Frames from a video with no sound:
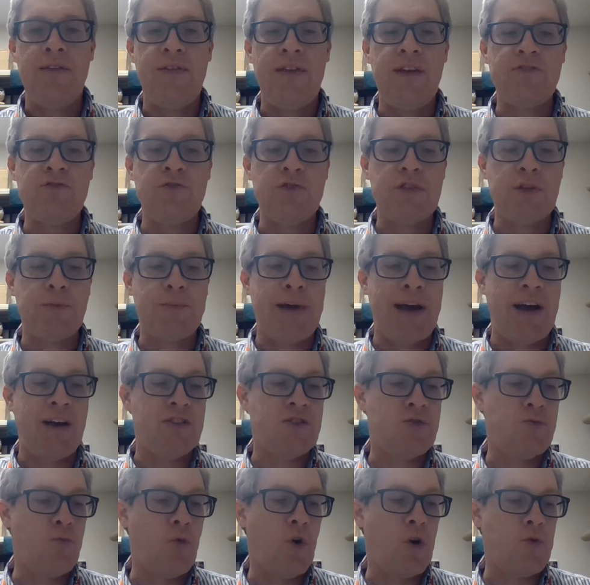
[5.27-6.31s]
This was
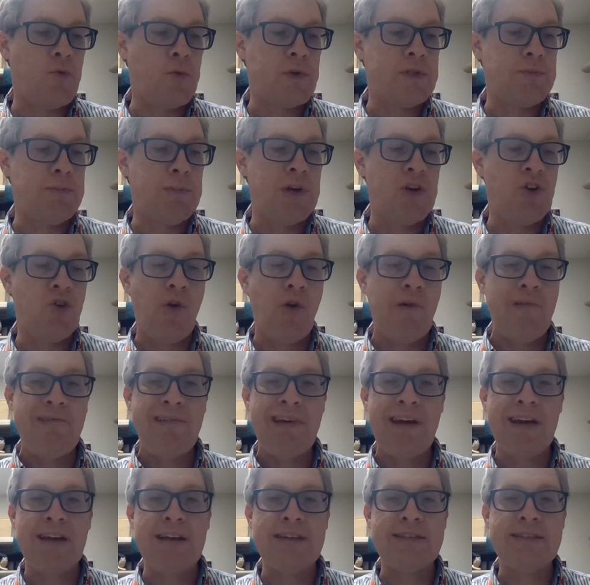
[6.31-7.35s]
about what was
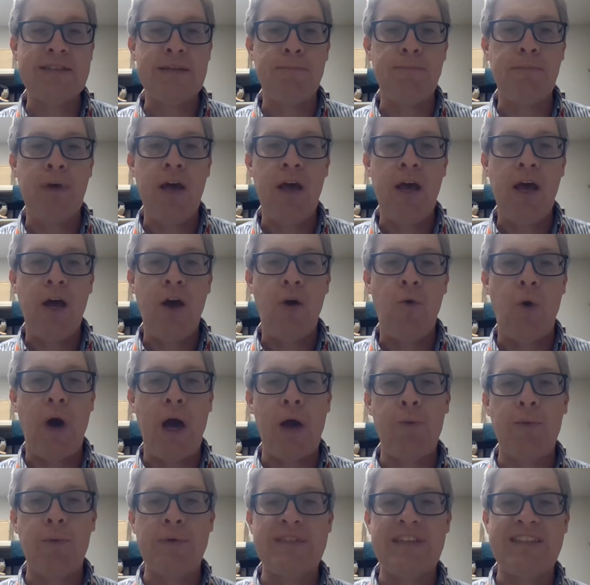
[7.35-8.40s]
manorialism,
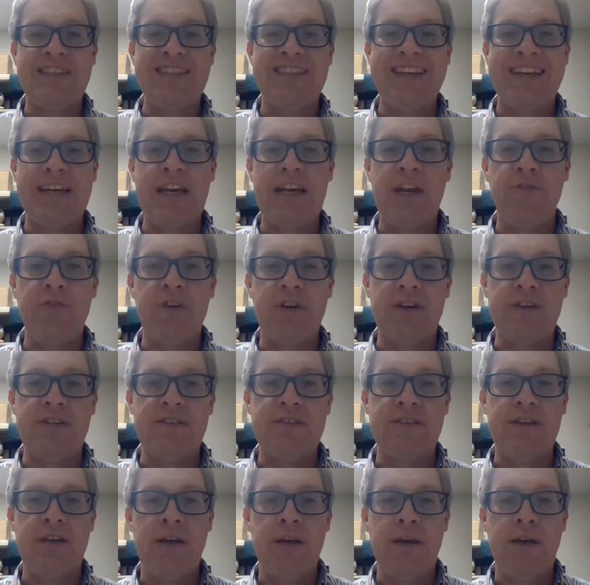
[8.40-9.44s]
why was it
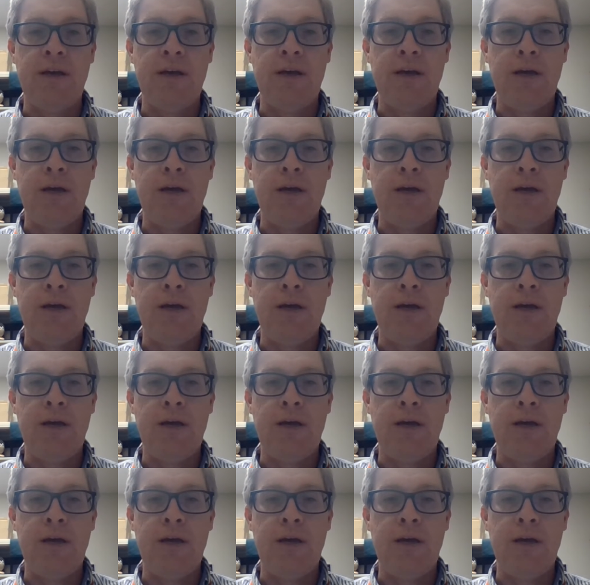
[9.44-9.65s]
significant?